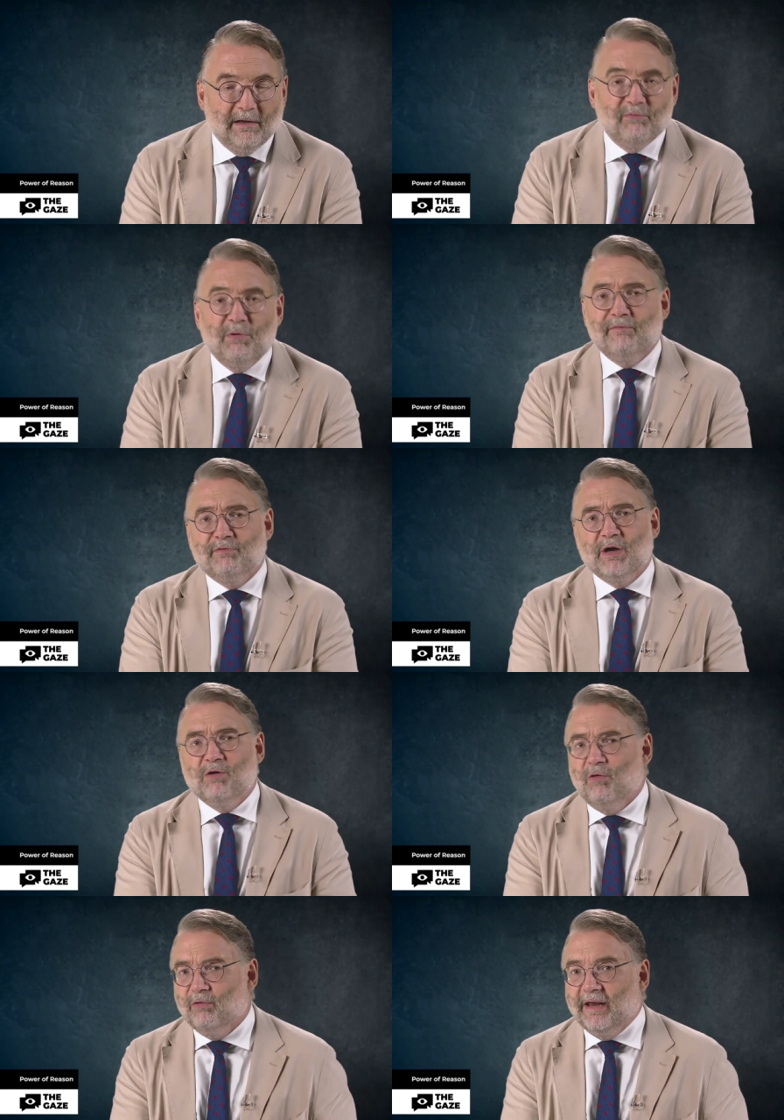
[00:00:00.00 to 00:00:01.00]
It is worth
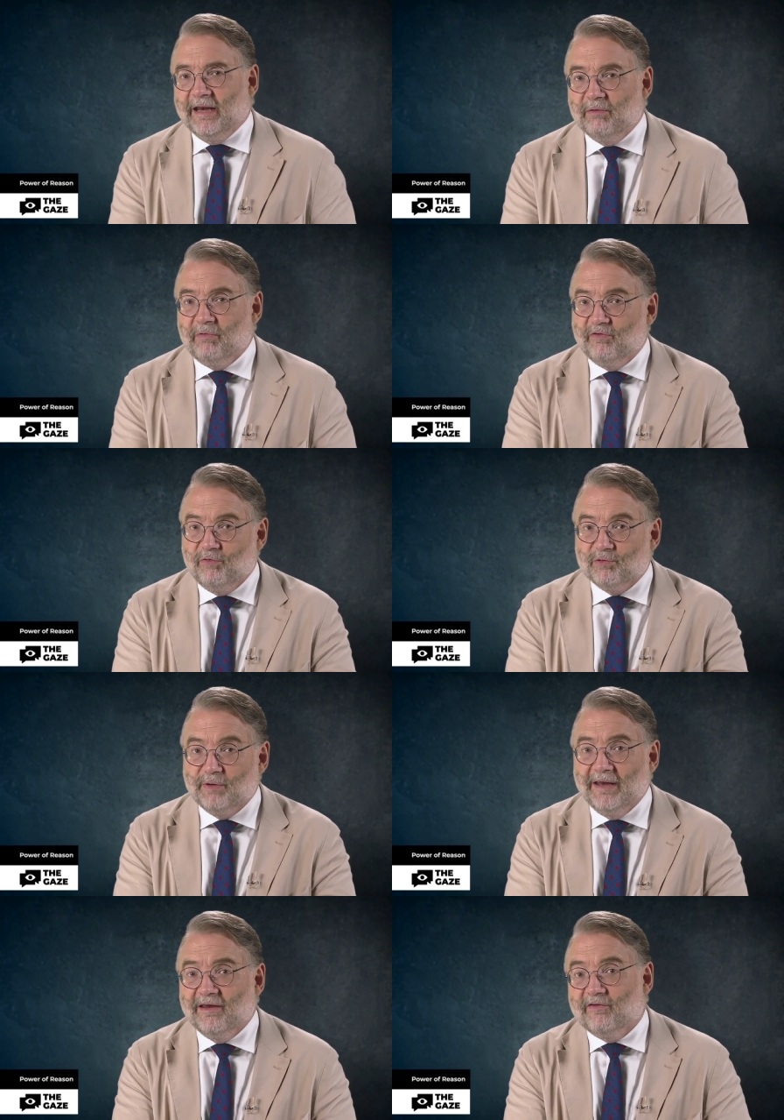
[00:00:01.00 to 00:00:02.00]
recalling it was
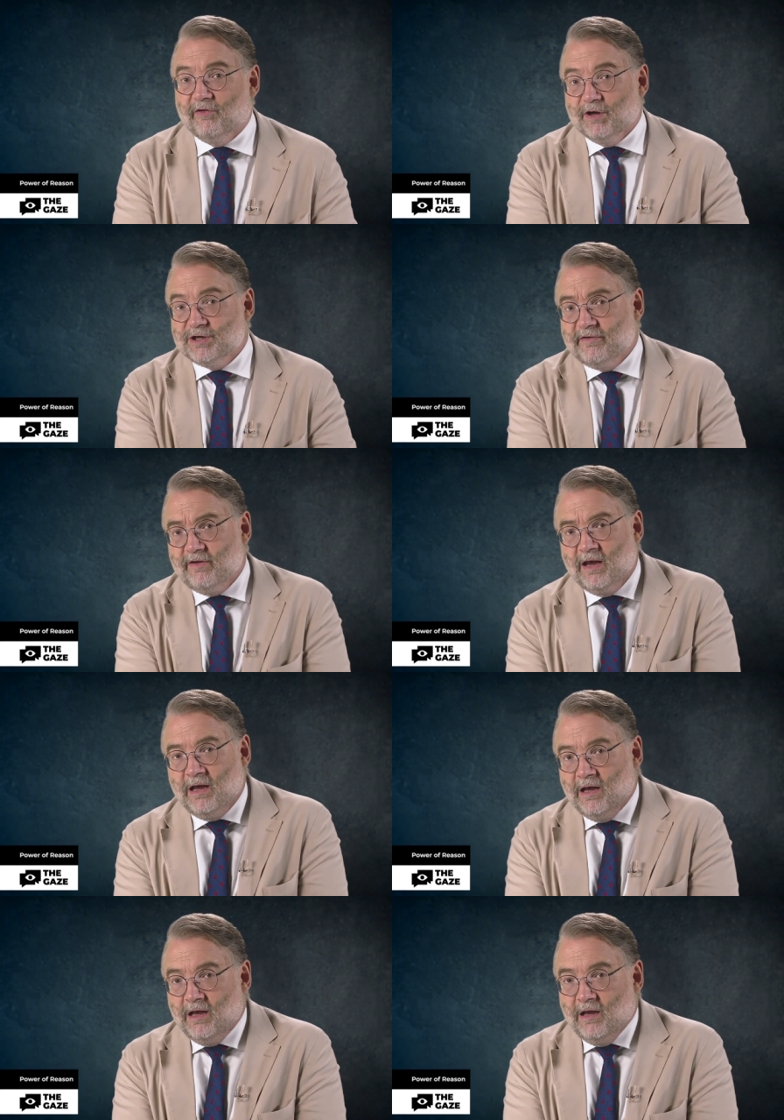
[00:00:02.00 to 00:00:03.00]
Ukrainian surgeons
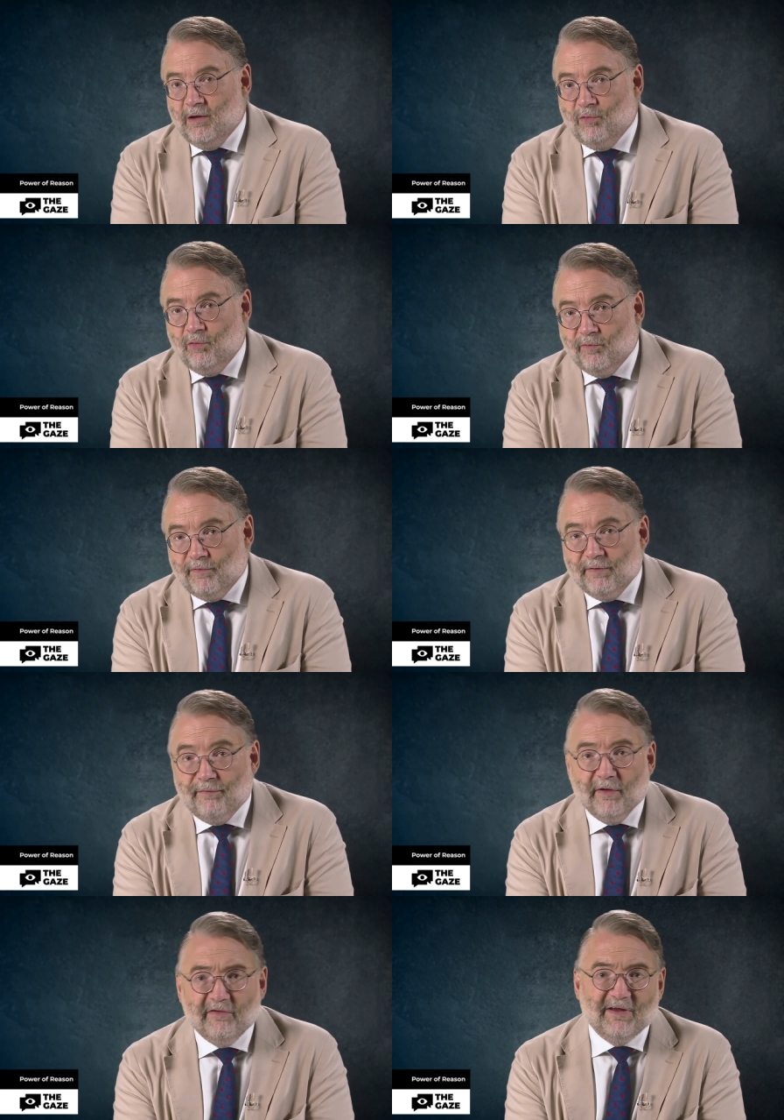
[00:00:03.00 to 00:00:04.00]
who, for the
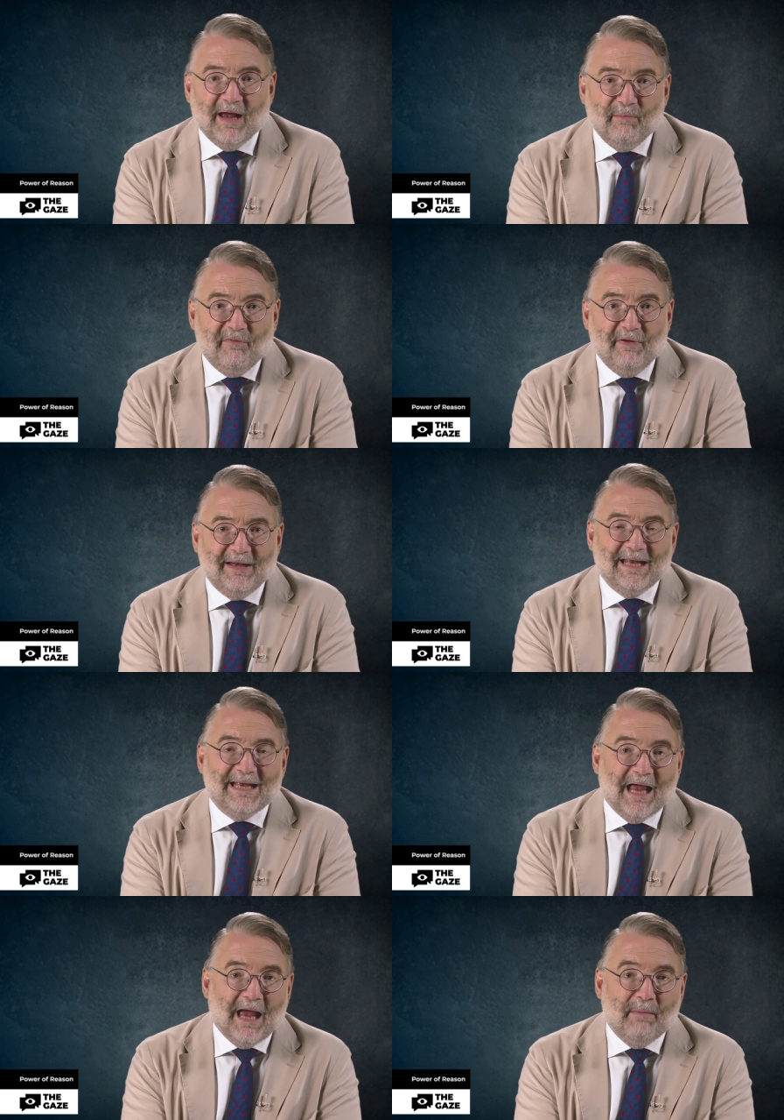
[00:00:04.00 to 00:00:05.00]
first time, fitted
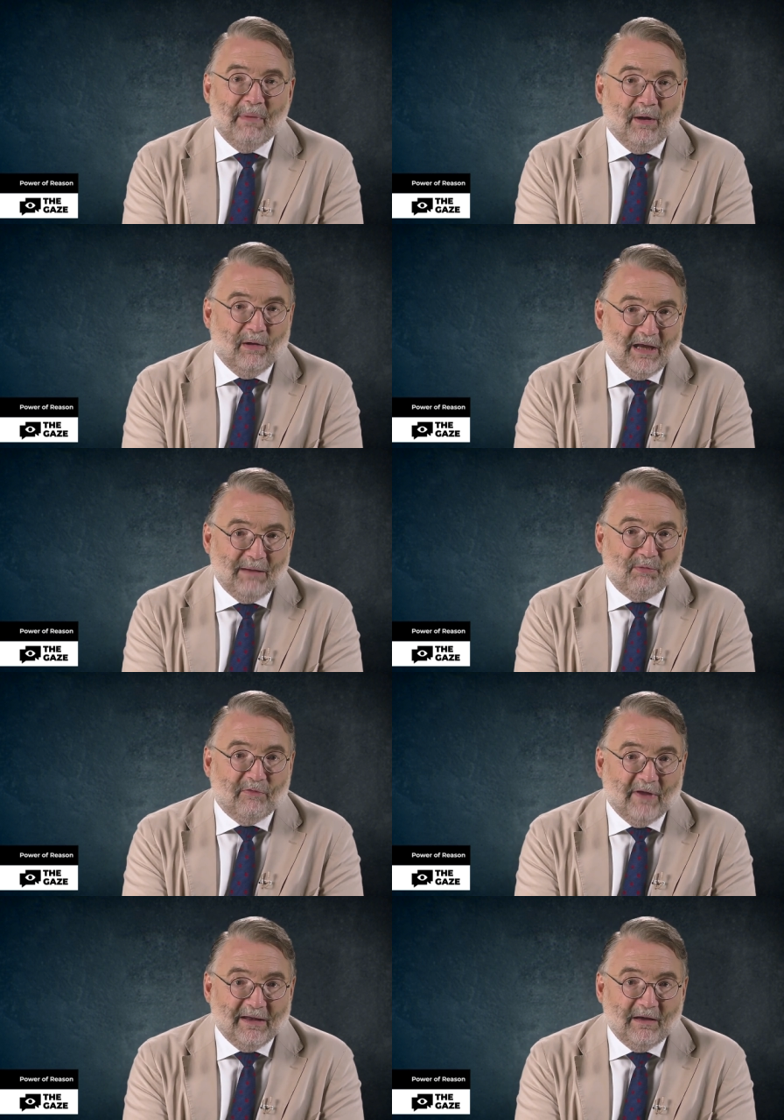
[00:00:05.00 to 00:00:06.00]
a bionic
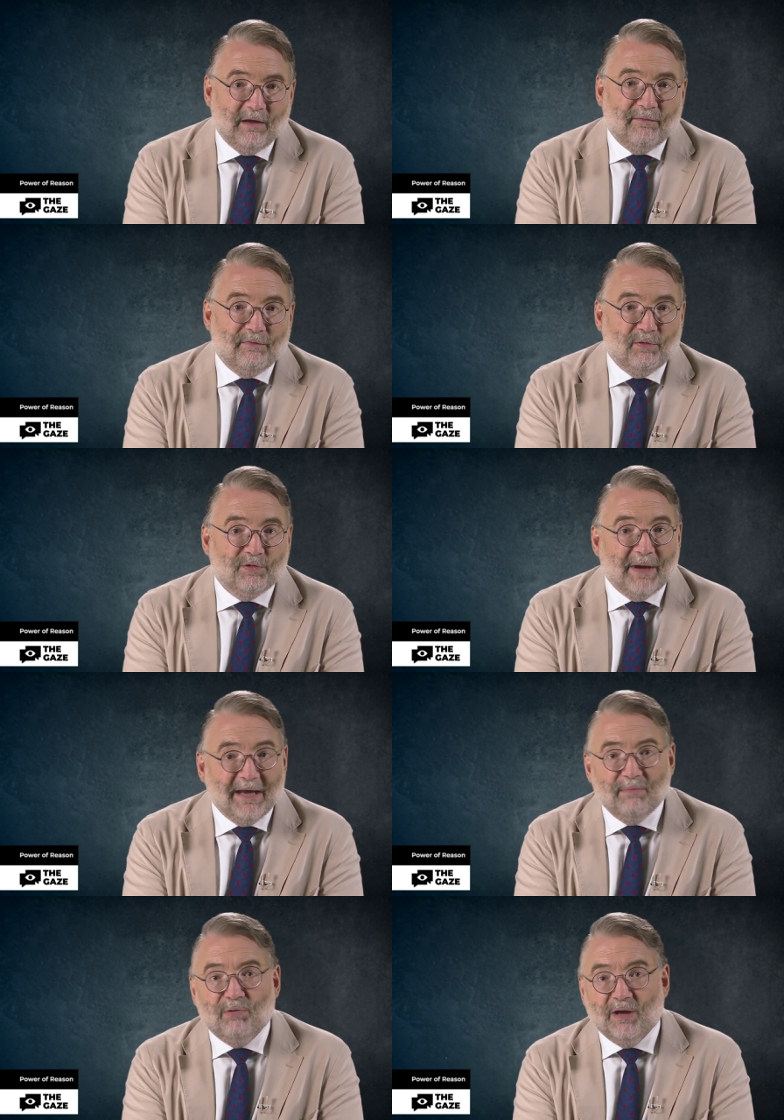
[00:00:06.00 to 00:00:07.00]
prosthetic of
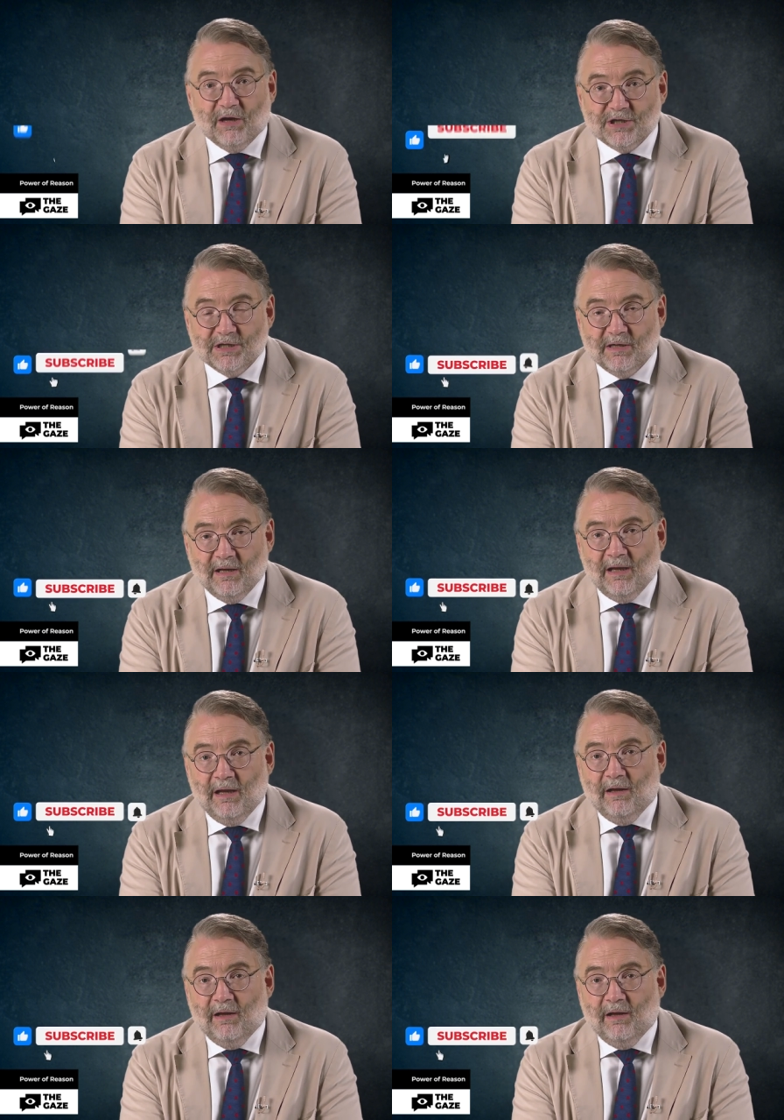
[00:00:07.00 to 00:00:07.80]
Ukrainian production